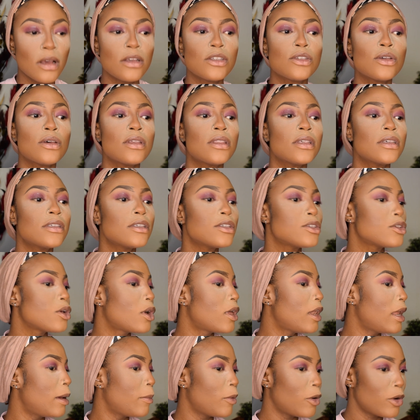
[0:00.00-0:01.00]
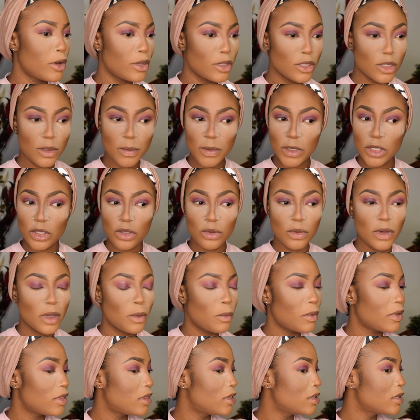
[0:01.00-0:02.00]
So this is all I'm going to be
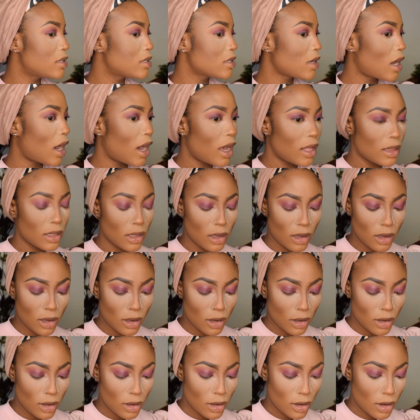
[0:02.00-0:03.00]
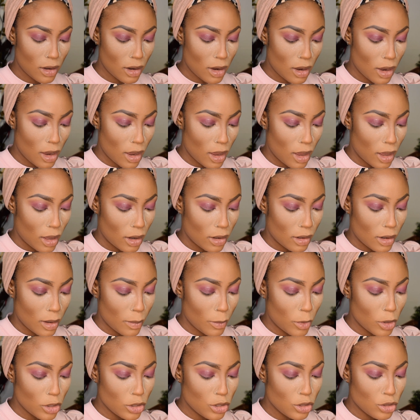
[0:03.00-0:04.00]
doing with this color.
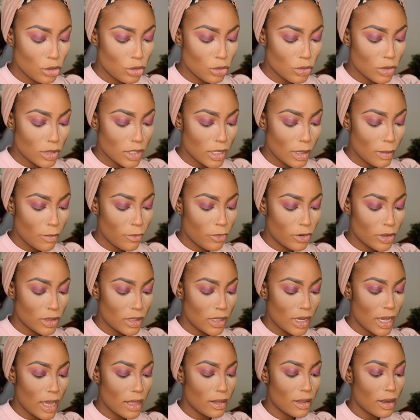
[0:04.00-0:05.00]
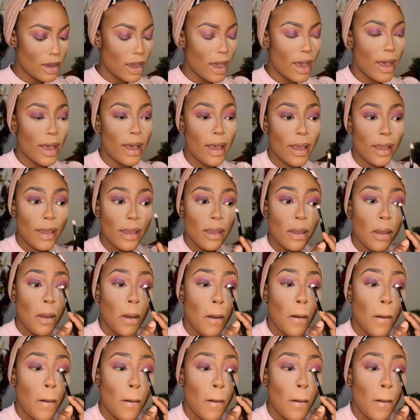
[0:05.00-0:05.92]
I'm going to do same for the other eye.